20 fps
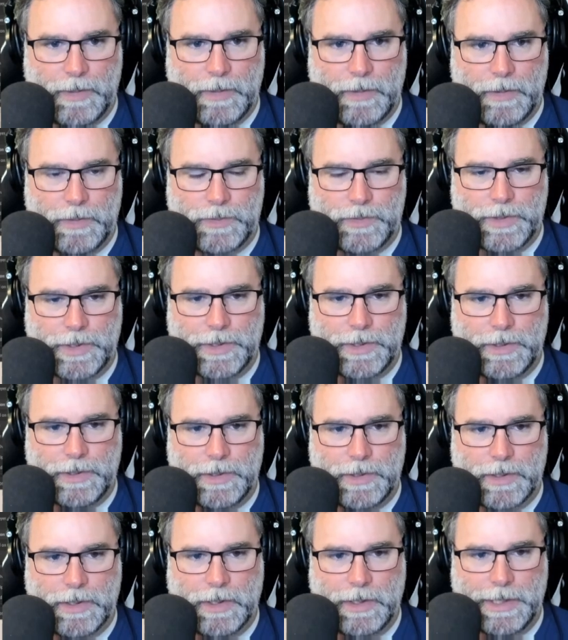Trigger
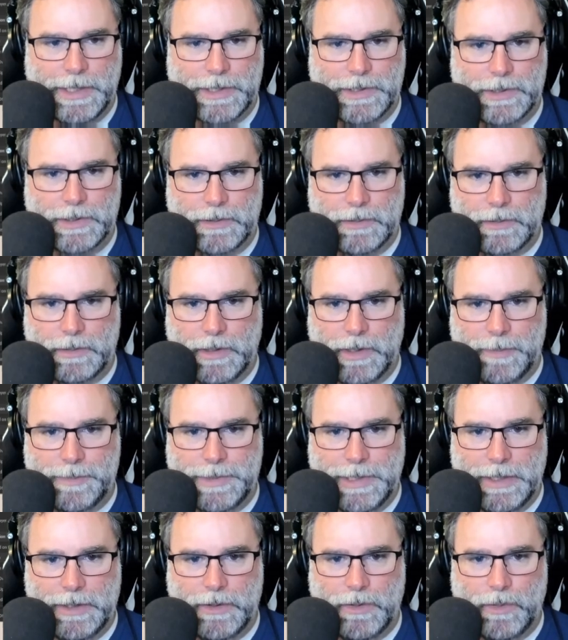collection.
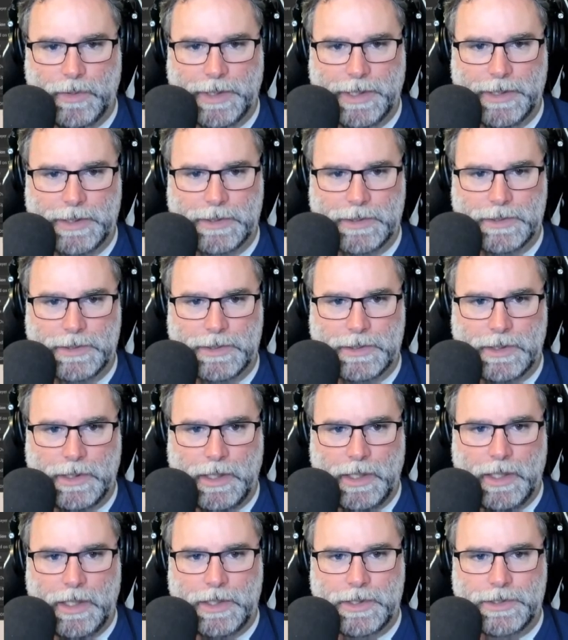Update coins.
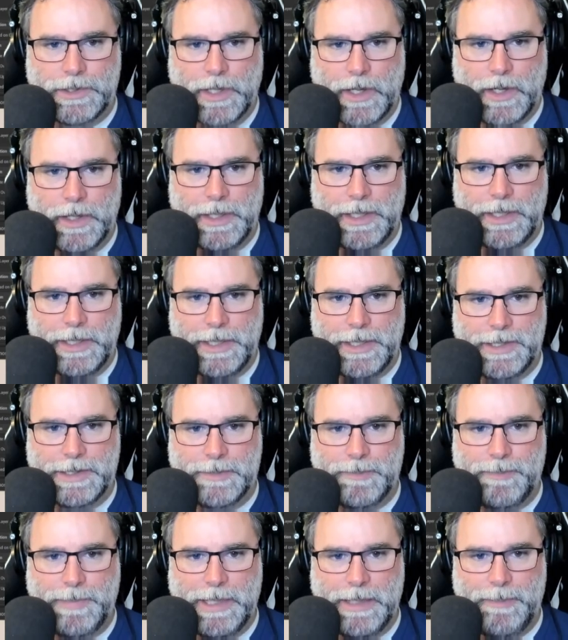Target is
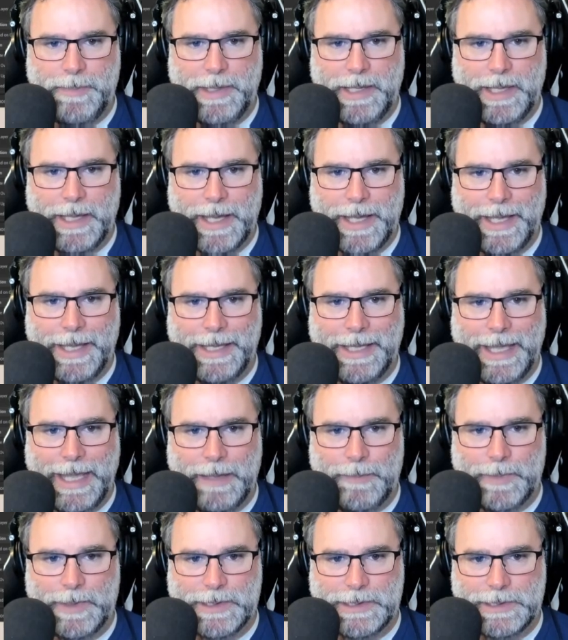BPI
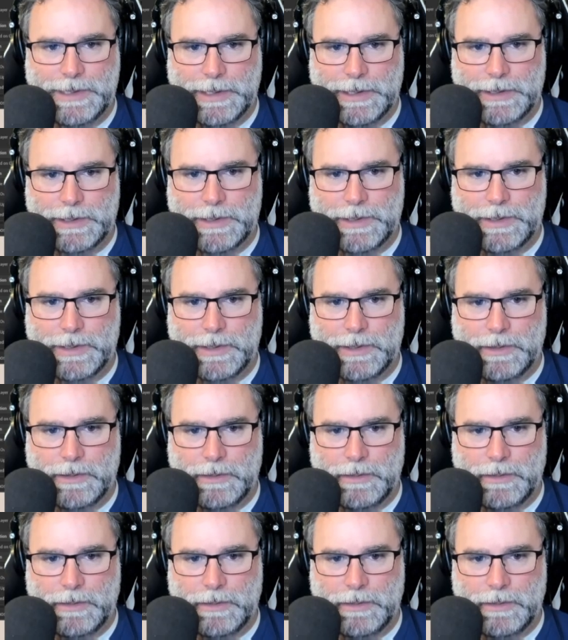game instance.